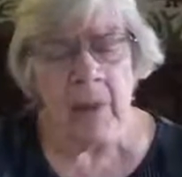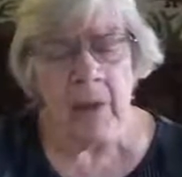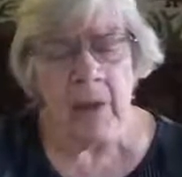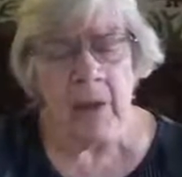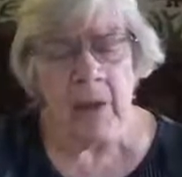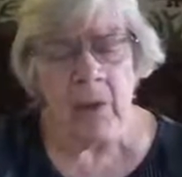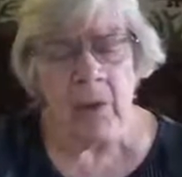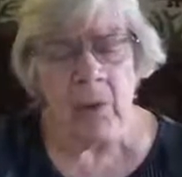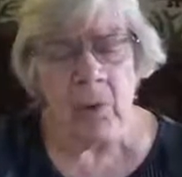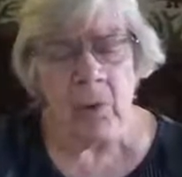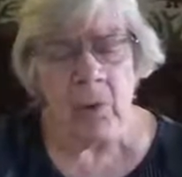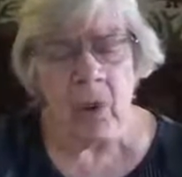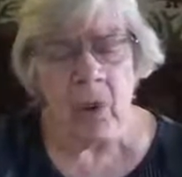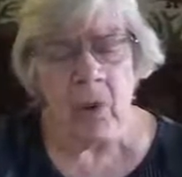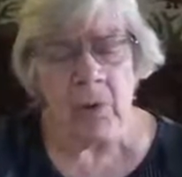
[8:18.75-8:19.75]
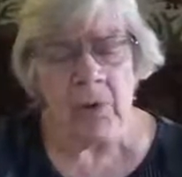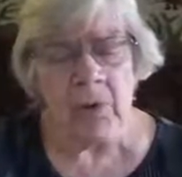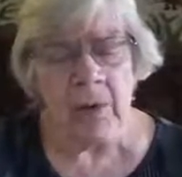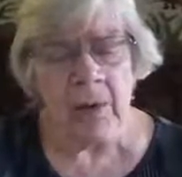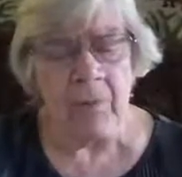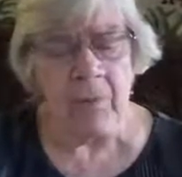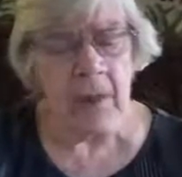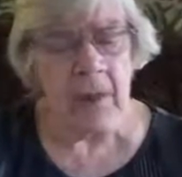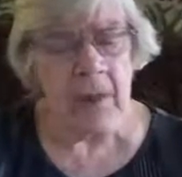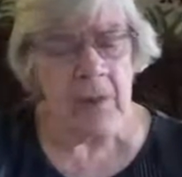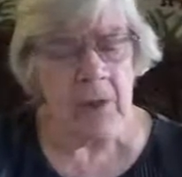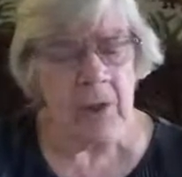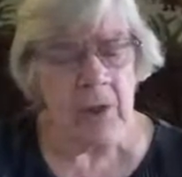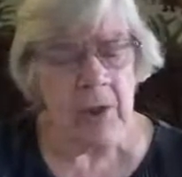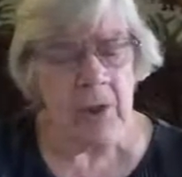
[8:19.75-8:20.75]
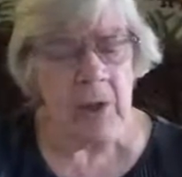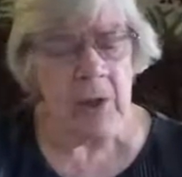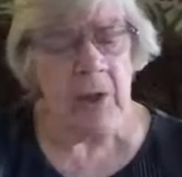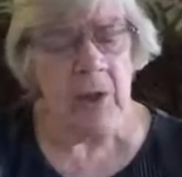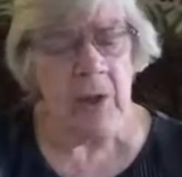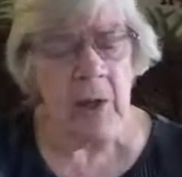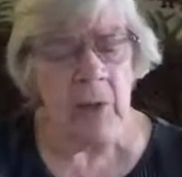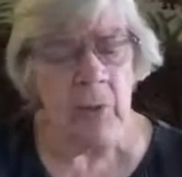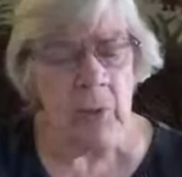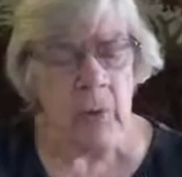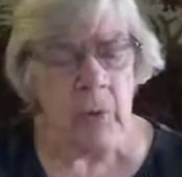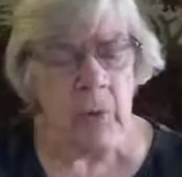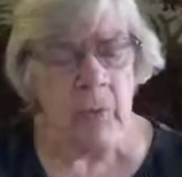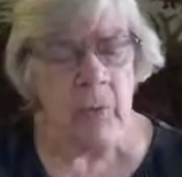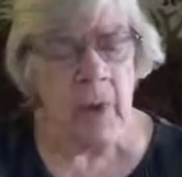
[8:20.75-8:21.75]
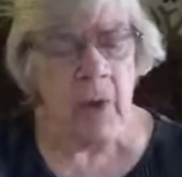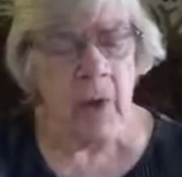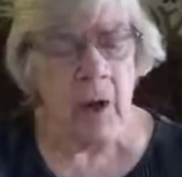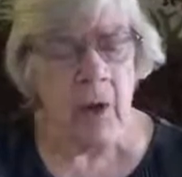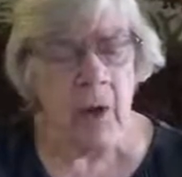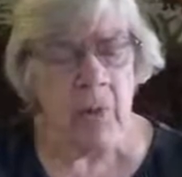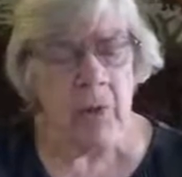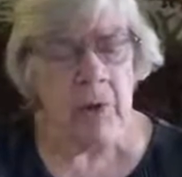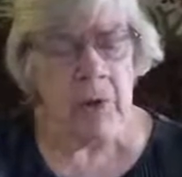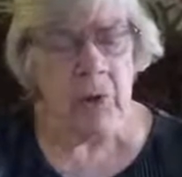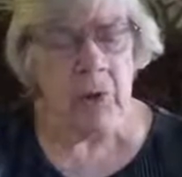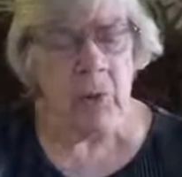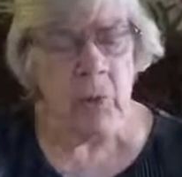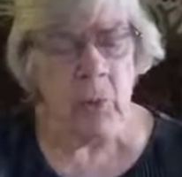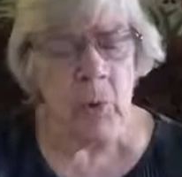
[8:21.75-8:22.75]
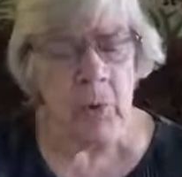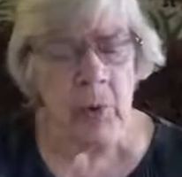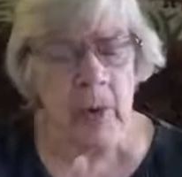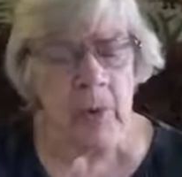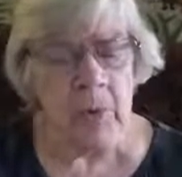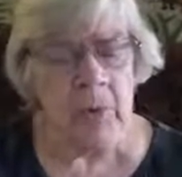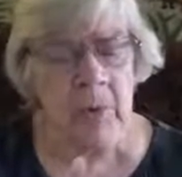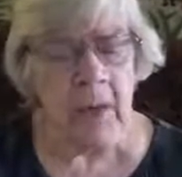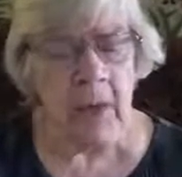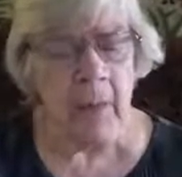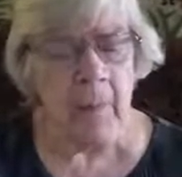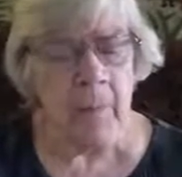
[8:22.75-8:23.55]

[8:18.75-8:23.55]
and it don't always have legs like ginseng root. I'll read you 2 more, how's that?